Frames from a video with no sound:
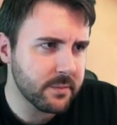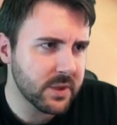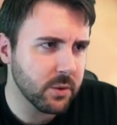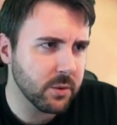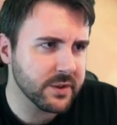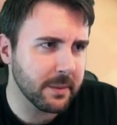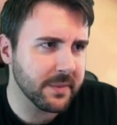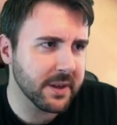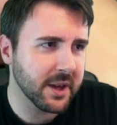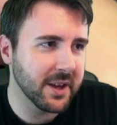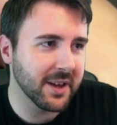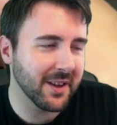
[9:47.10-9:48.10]
or
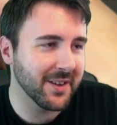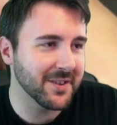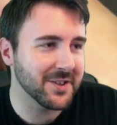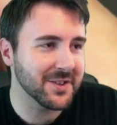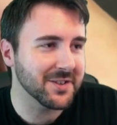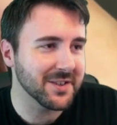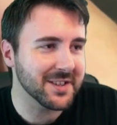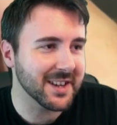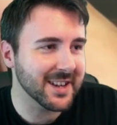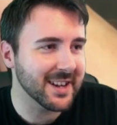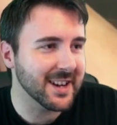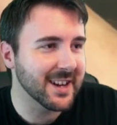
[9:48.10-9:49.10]
something. It just looks
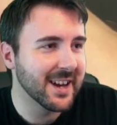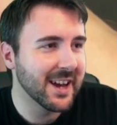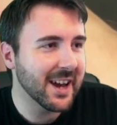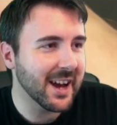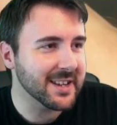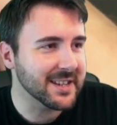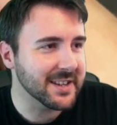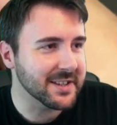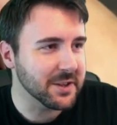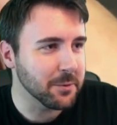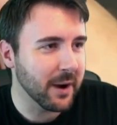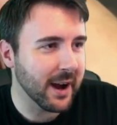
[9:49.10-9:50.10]
like a
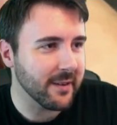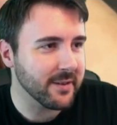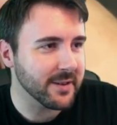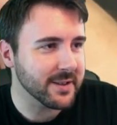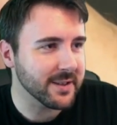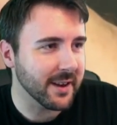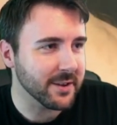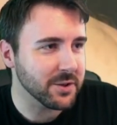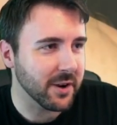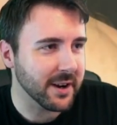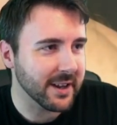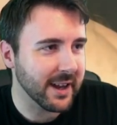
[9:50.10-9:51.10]
Disney rat that's like
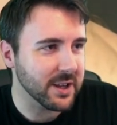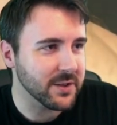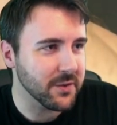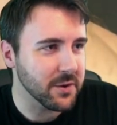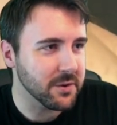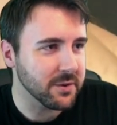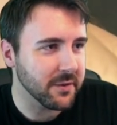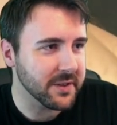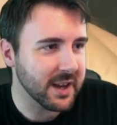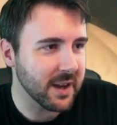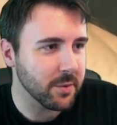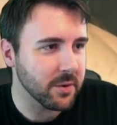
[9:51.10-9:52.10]
trying to catch food off the
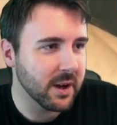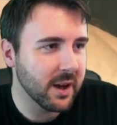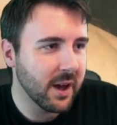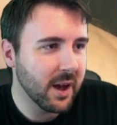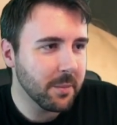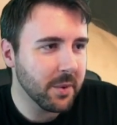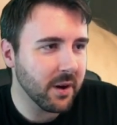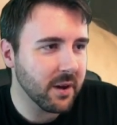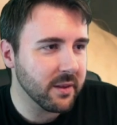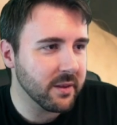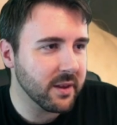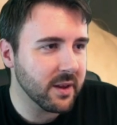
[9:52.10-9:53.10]
table. But
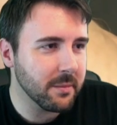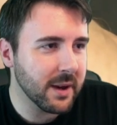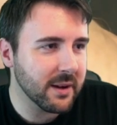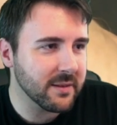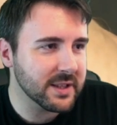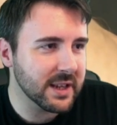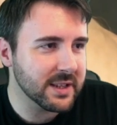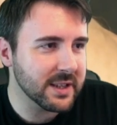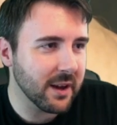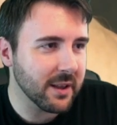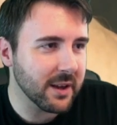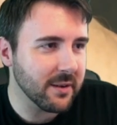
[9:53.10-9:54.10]
the amount of
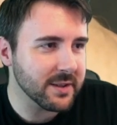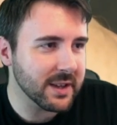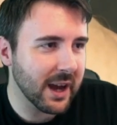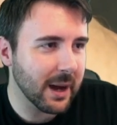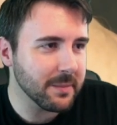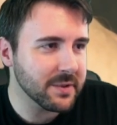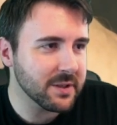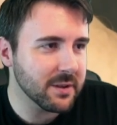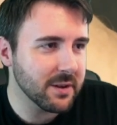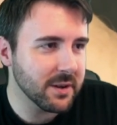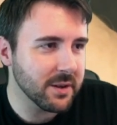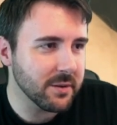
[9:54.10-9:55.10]
detail here is
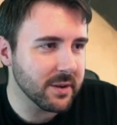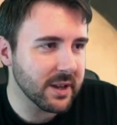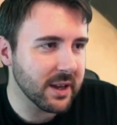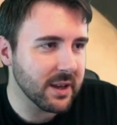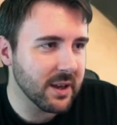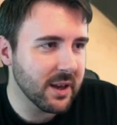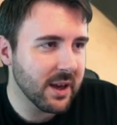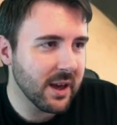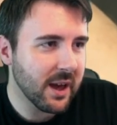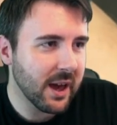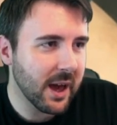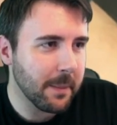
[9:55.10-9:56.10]
absolutely
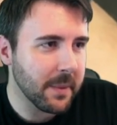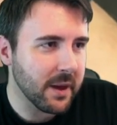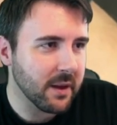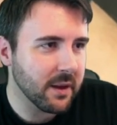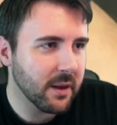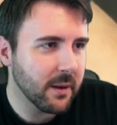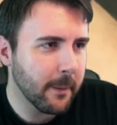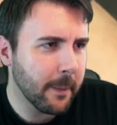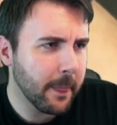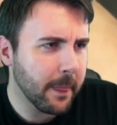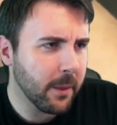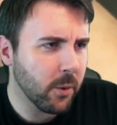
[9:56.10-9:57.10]
epic.
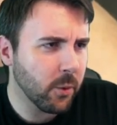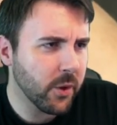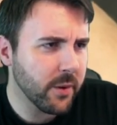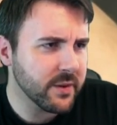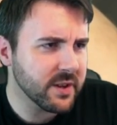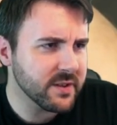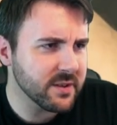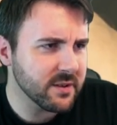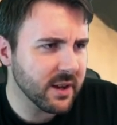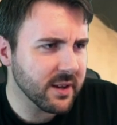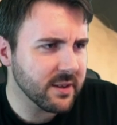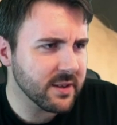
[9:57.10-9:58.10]
Although it does look
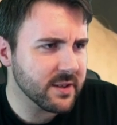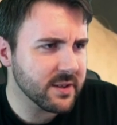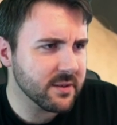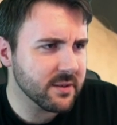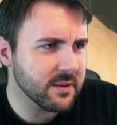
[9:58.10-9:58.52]
like this